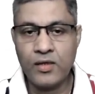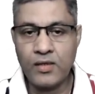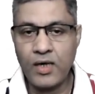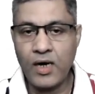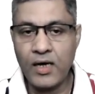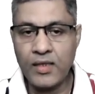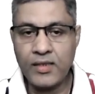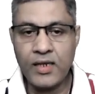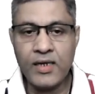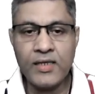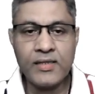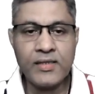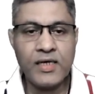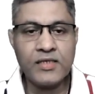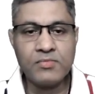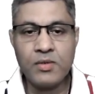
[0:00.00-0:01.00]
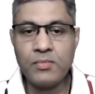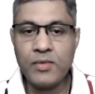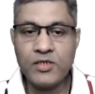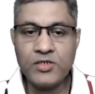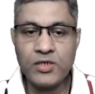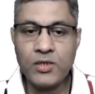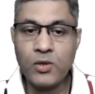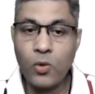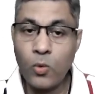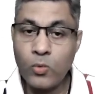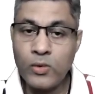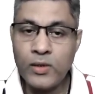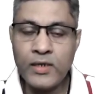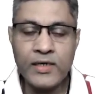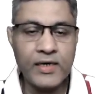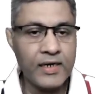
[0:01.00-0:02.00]
The other length has been measured
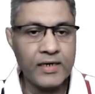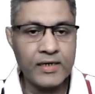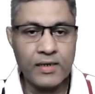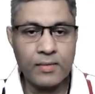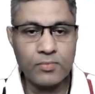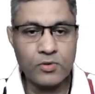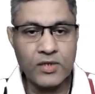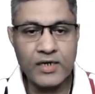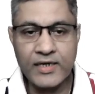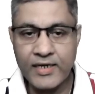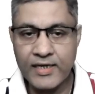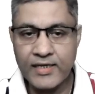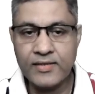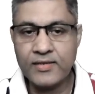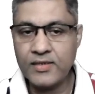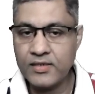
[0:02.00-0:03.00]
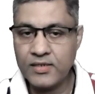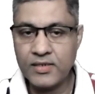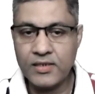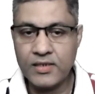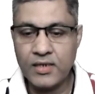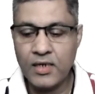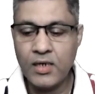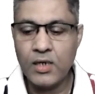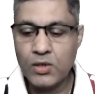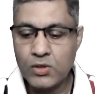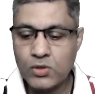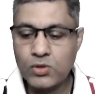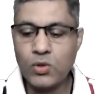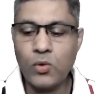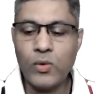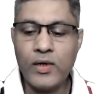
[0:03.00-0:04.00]
only correct up to the 10th digit.
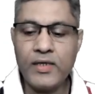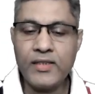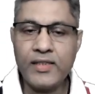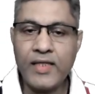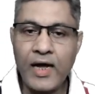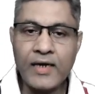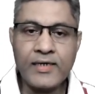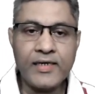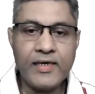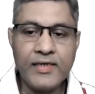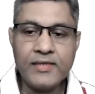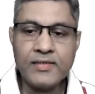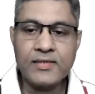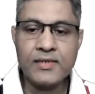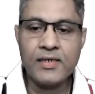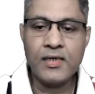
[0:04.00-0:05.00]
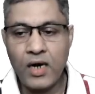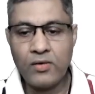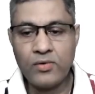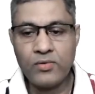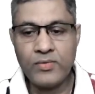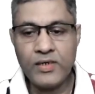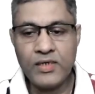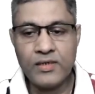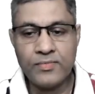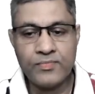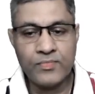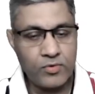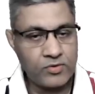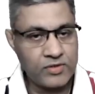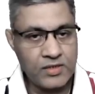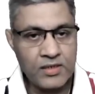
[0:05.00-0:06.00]
So in that case, how do we
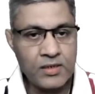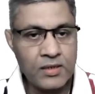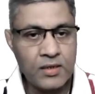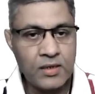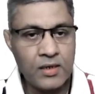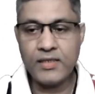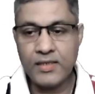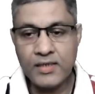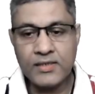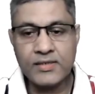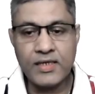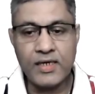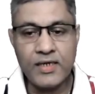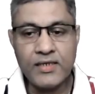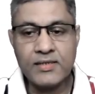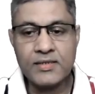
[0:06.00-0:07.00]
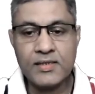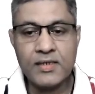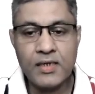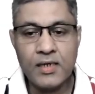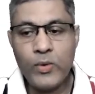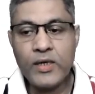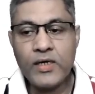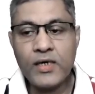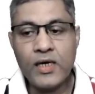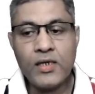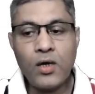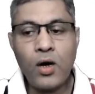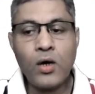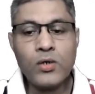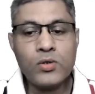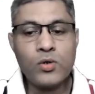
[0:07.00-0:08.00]
proceed? In this case, we
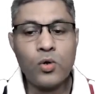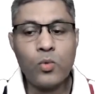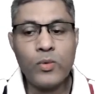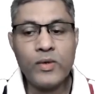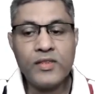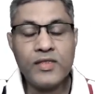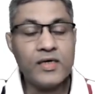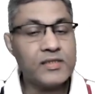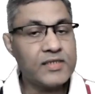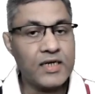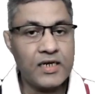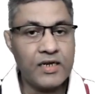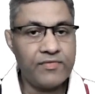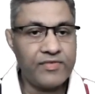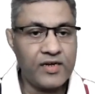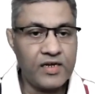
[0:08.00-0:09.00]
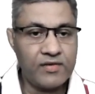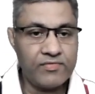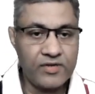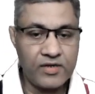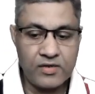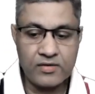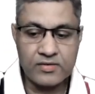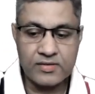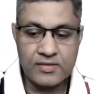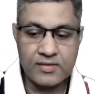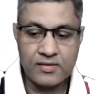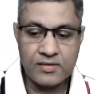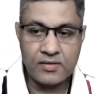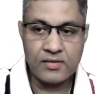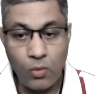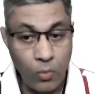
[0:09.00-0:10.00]
cannot go with the significant
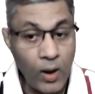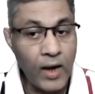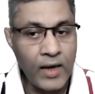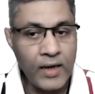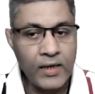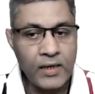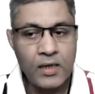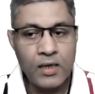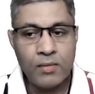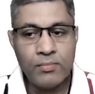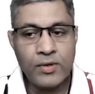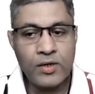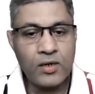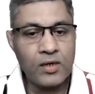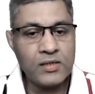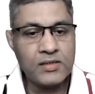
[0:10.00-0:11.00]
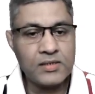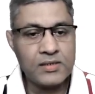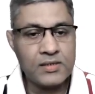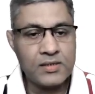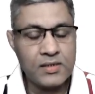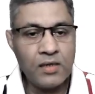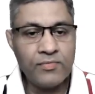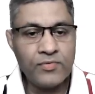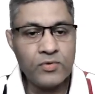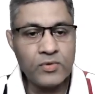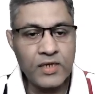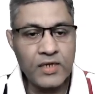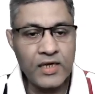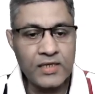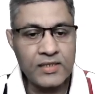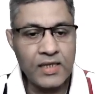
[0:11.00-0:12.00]
figures. Why? Because if you
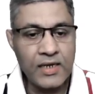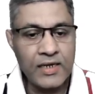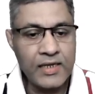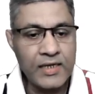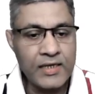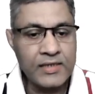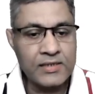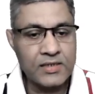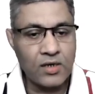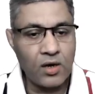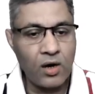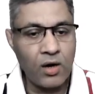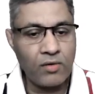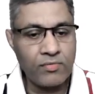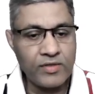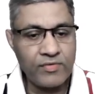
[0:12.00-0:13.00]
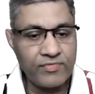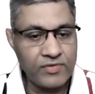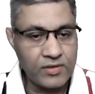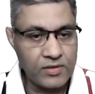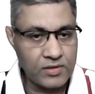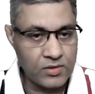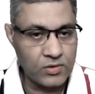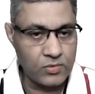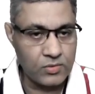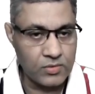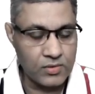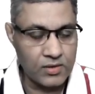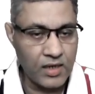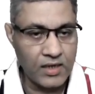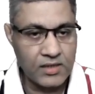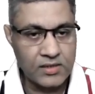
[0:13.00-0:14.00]
take the least of the 2,
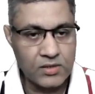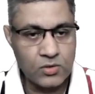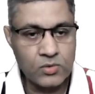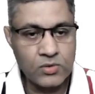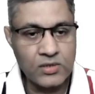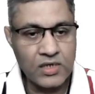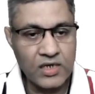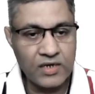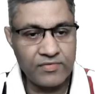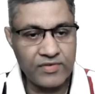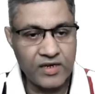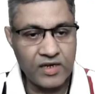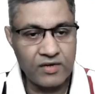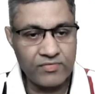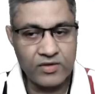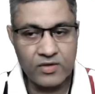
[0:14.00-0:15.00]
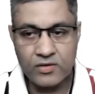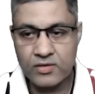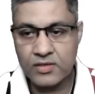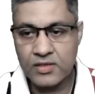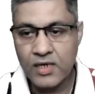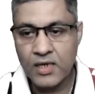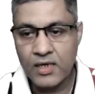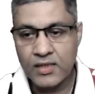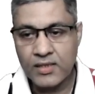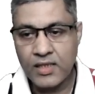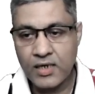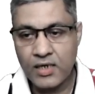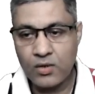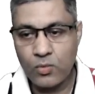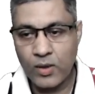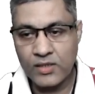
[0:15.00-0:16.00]
that is 2 significant figures,
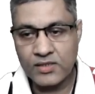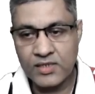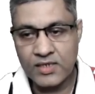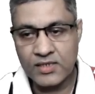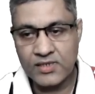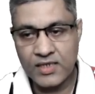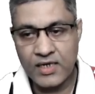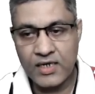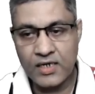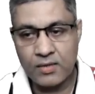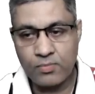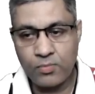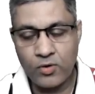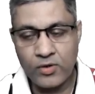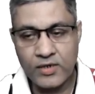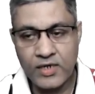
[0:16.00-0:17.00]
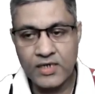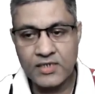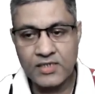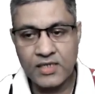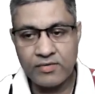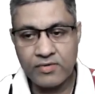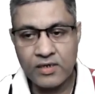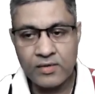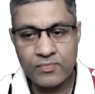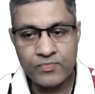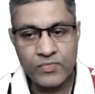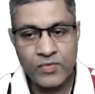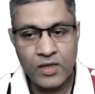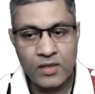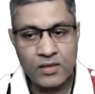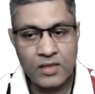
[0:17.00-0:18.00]
then in 168.87,
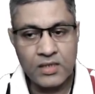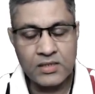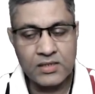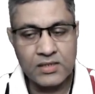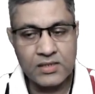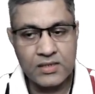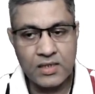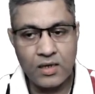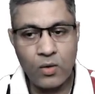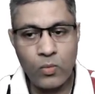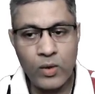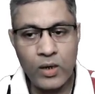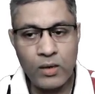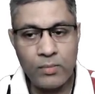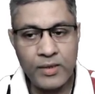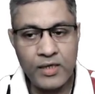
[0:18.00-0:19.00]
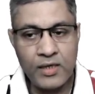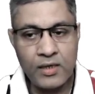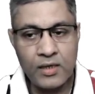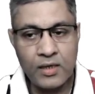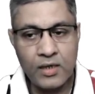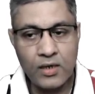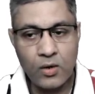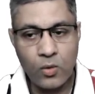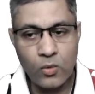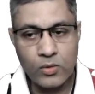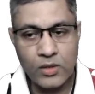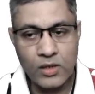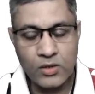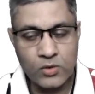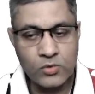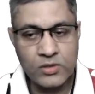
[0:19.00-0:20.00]
this will be
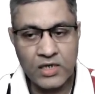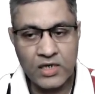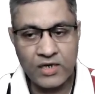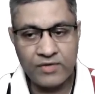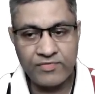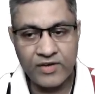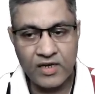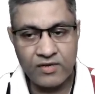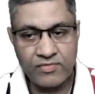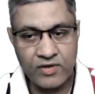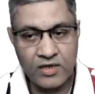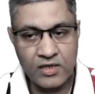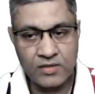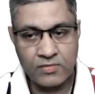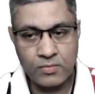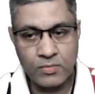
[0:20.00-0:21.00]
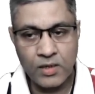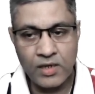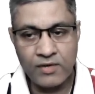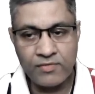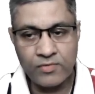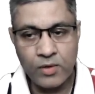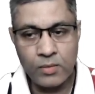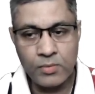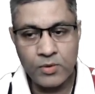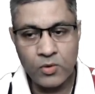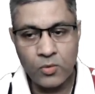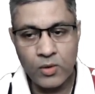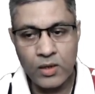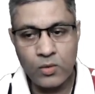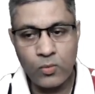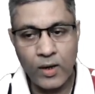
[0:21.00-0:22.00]
the 2 significant figures from the left will be
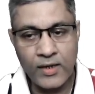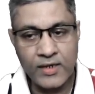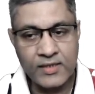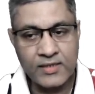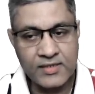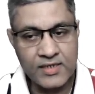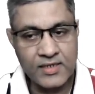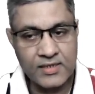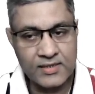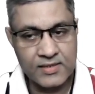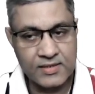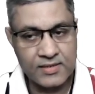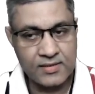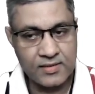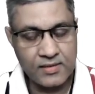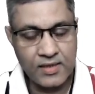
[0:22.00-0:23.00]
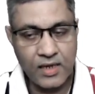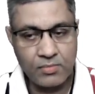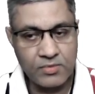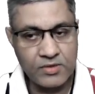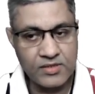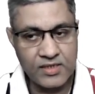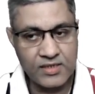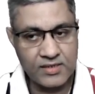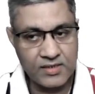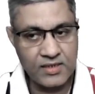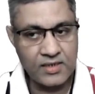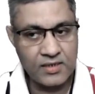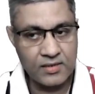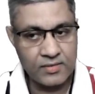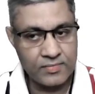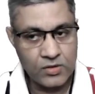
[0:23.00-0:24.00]
only 1 and 6. That means
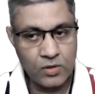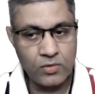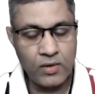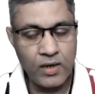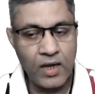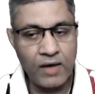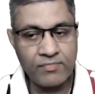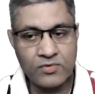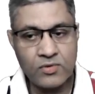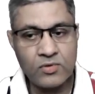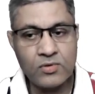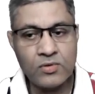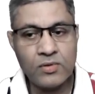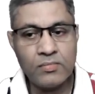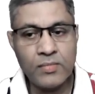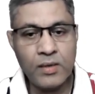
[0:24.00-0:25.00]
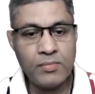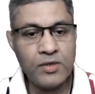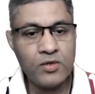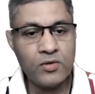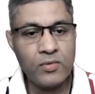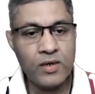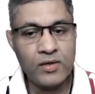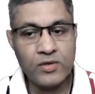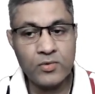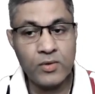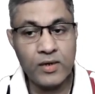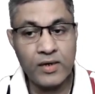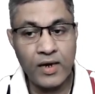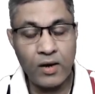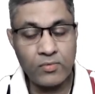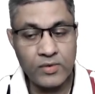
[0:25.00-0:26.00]
16. So you will have to, maybe you
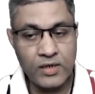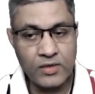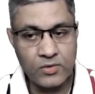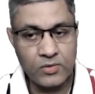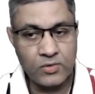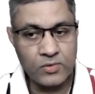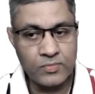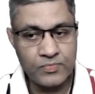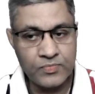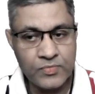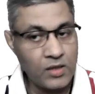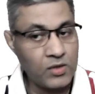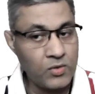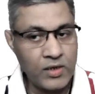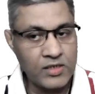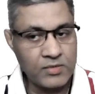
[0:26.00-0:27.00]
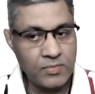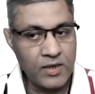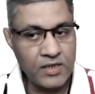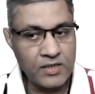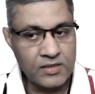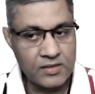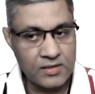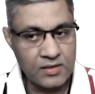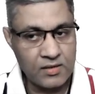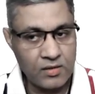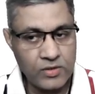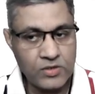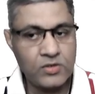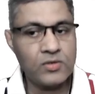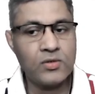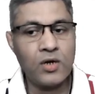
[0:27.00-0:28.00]
will round it to the units place,
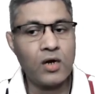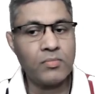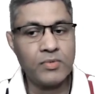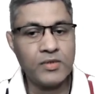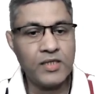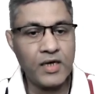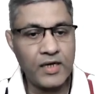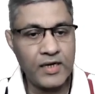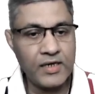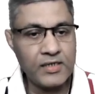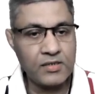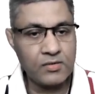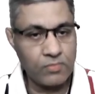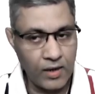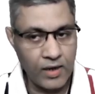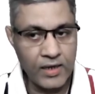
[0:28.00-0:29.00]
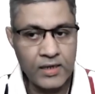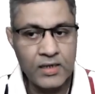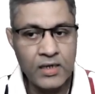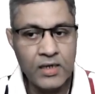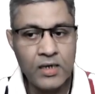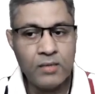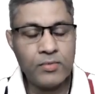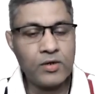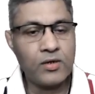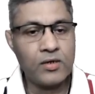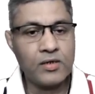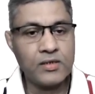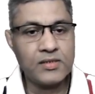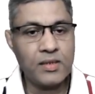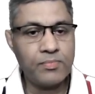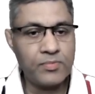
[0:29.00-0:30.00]
which should not be the case. Why?
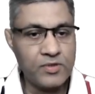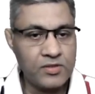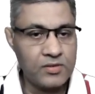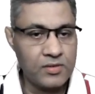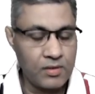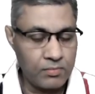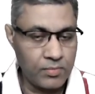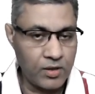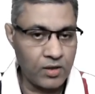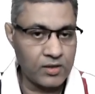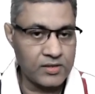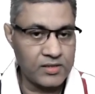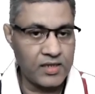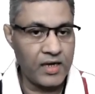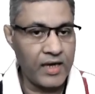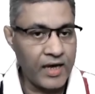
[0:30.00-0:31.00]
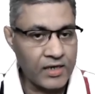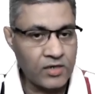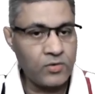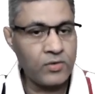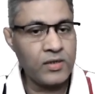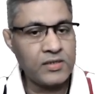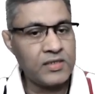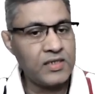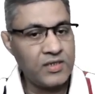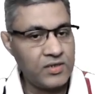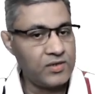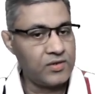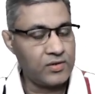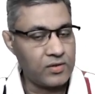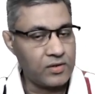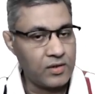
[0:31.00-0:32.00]
Because the accuracy
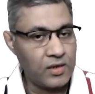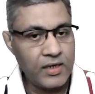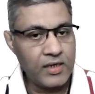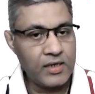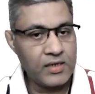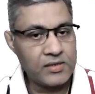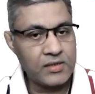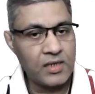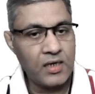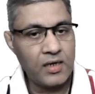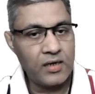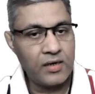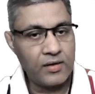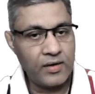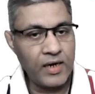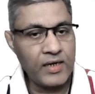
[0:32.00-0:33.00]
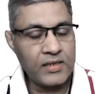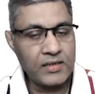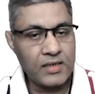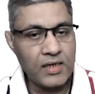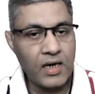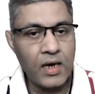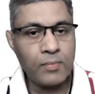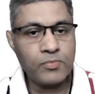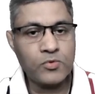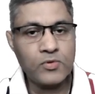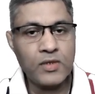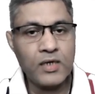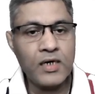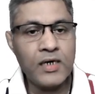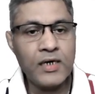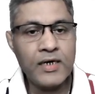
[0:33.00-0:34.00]
here is right up to
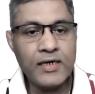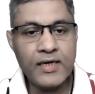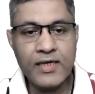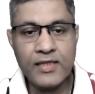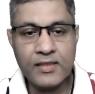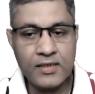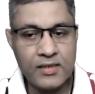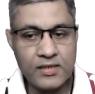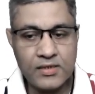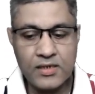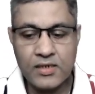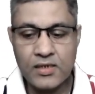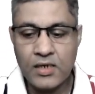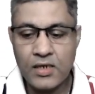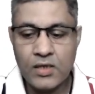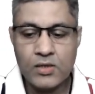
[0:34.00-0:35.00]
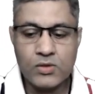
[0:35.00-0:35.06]
the 10th digit.